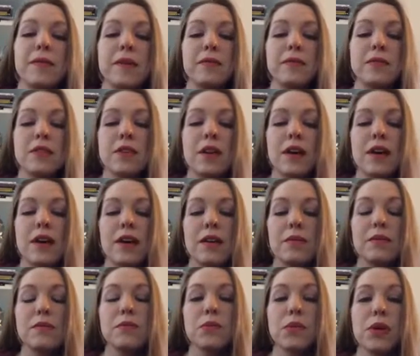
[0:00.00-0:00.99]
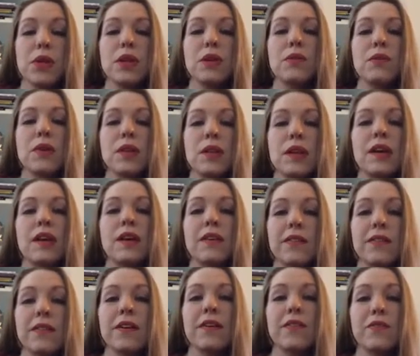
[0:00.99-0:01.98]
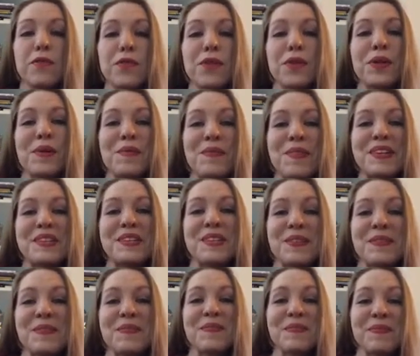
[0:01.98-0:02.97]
It was really, really, really amazing.